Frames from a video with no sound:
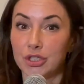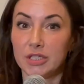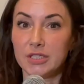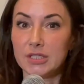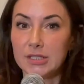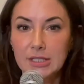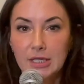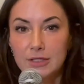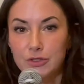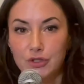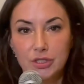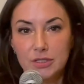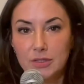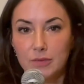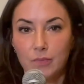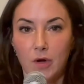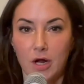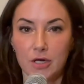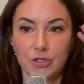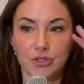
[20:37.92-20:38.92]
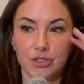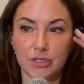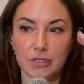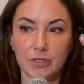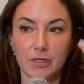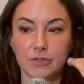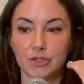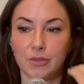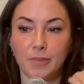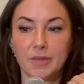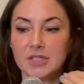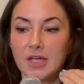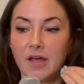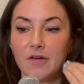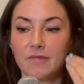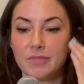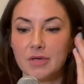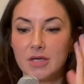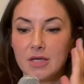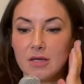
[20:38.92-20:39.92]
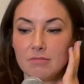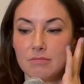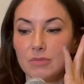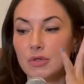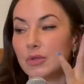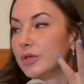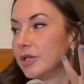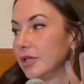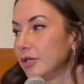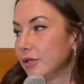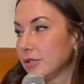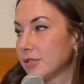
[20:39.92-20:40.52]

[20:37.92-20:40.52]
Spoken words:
doesn't. She doesn't watch. She must have me muted or